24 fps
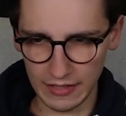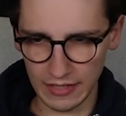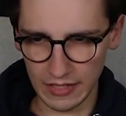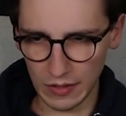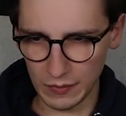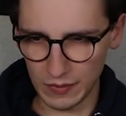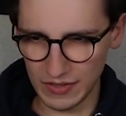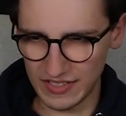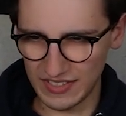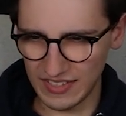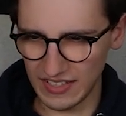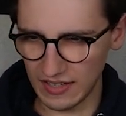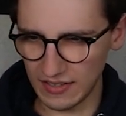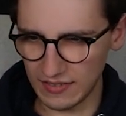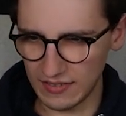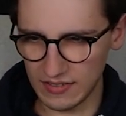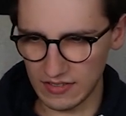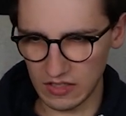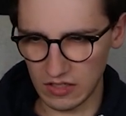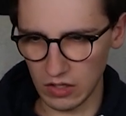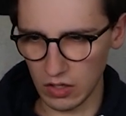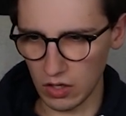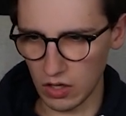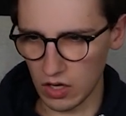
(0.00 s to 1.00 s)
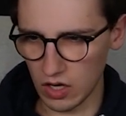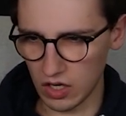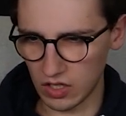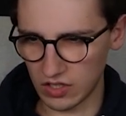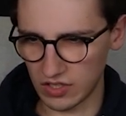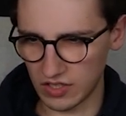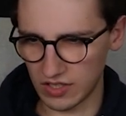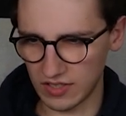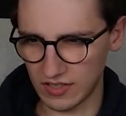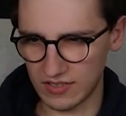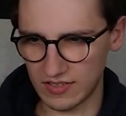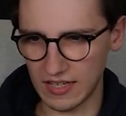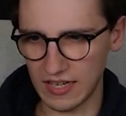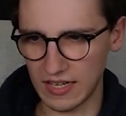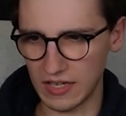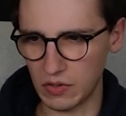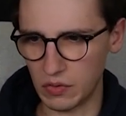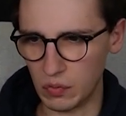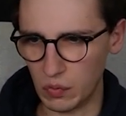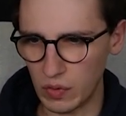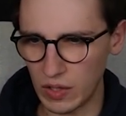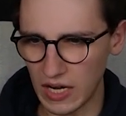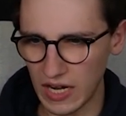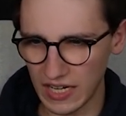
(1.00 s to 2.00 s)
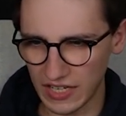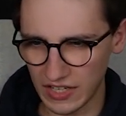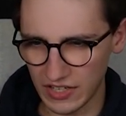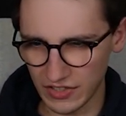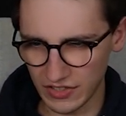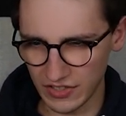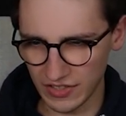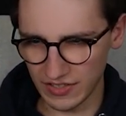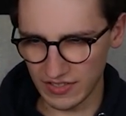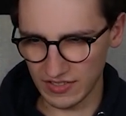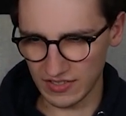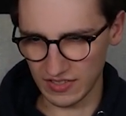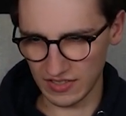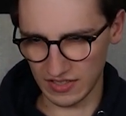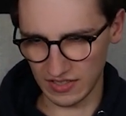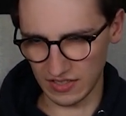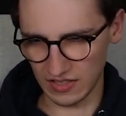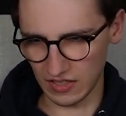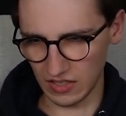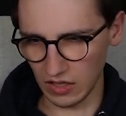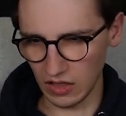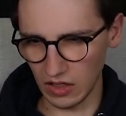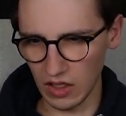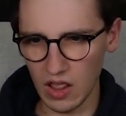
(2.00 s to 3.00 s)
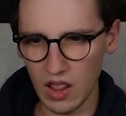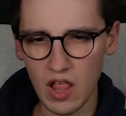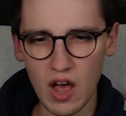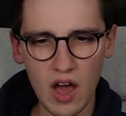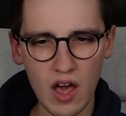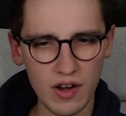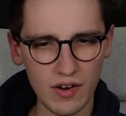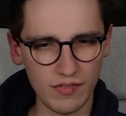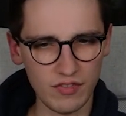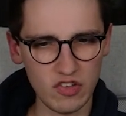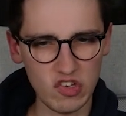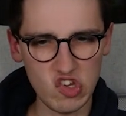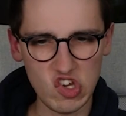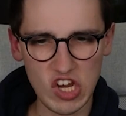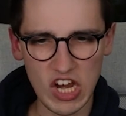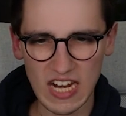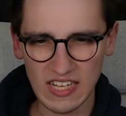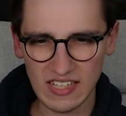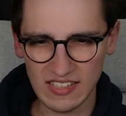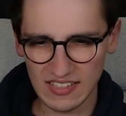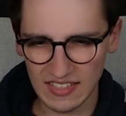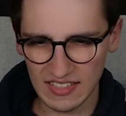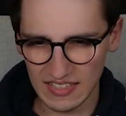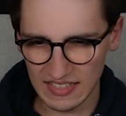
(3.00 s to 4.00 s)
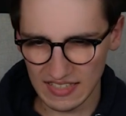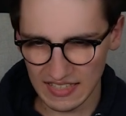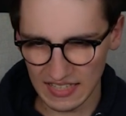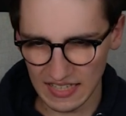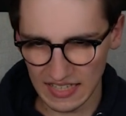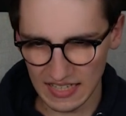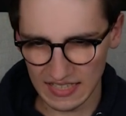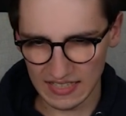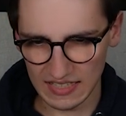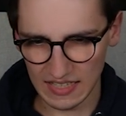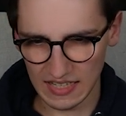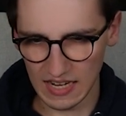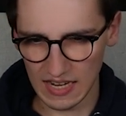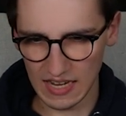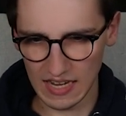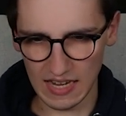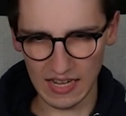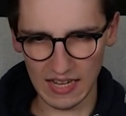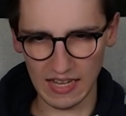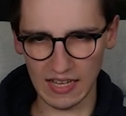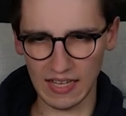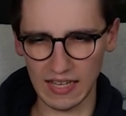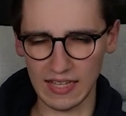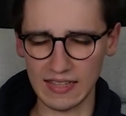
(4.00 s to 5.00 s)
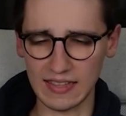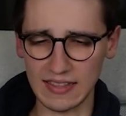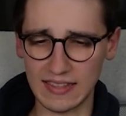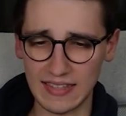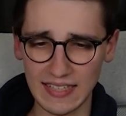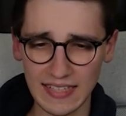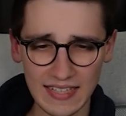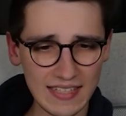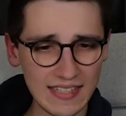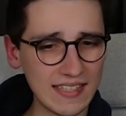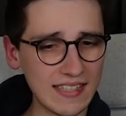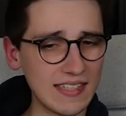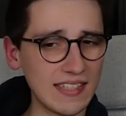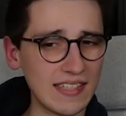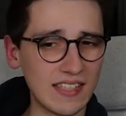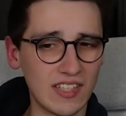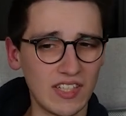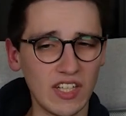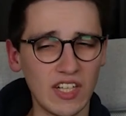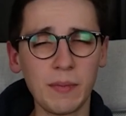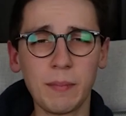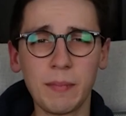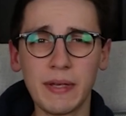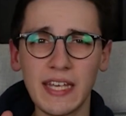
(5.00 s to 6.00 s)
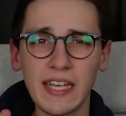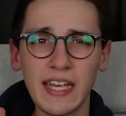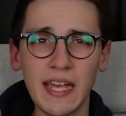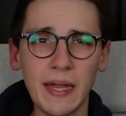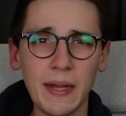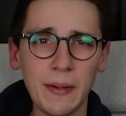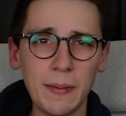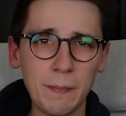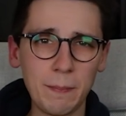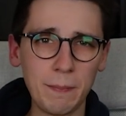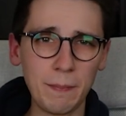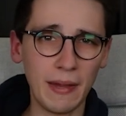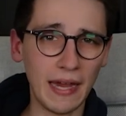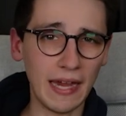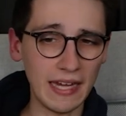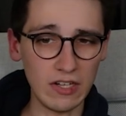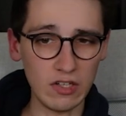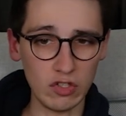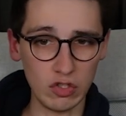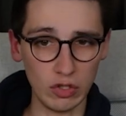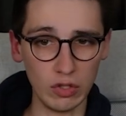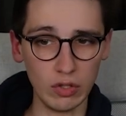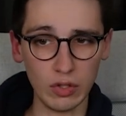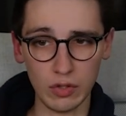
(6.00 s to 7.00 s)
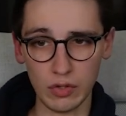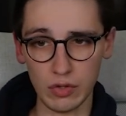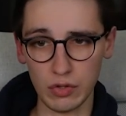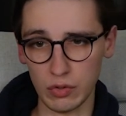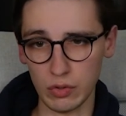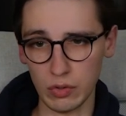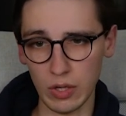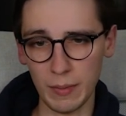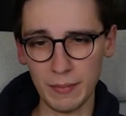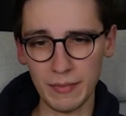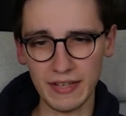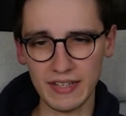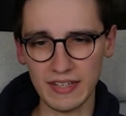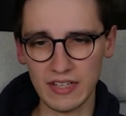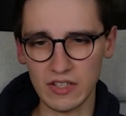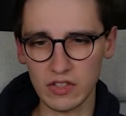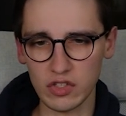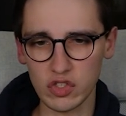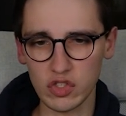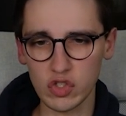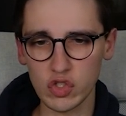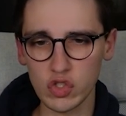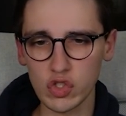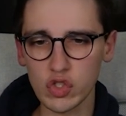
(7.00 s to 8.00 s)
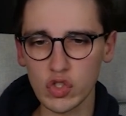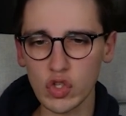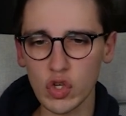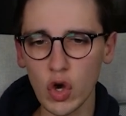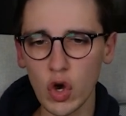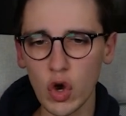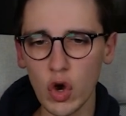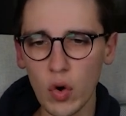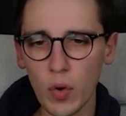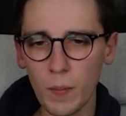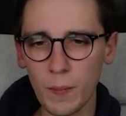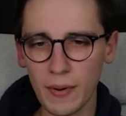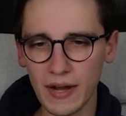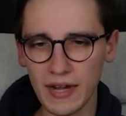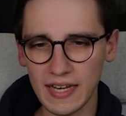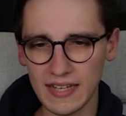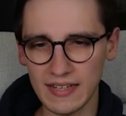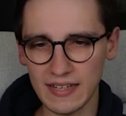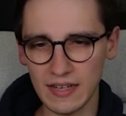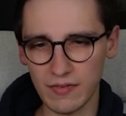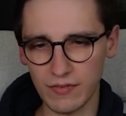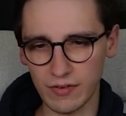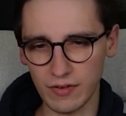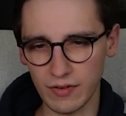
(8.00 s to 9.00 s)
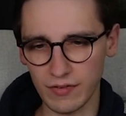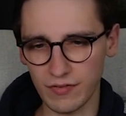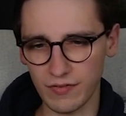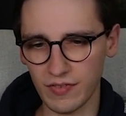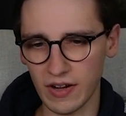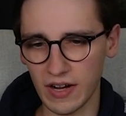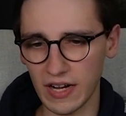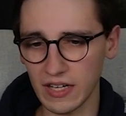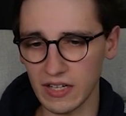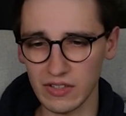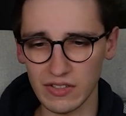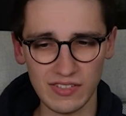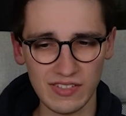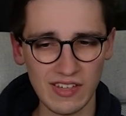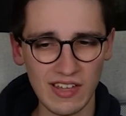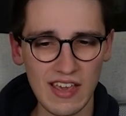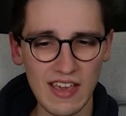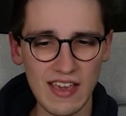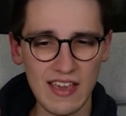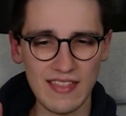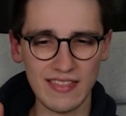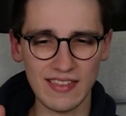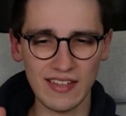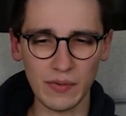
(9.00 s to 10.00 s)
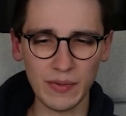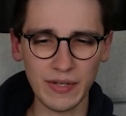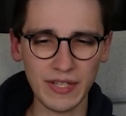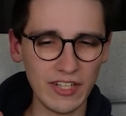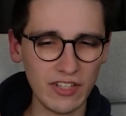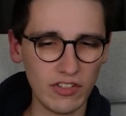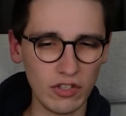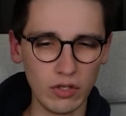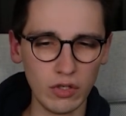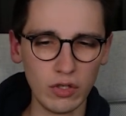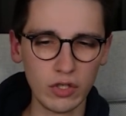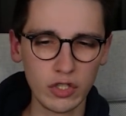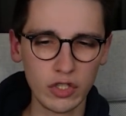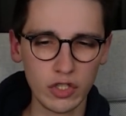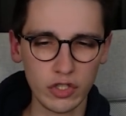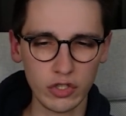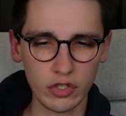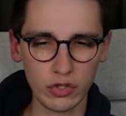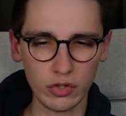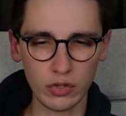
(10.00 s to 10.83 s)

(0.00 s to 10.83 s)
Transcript: And we see that these logs contain records and a lot of JSON data, and this is going to be a pain to look through. I mean, there's so many different files that we need to look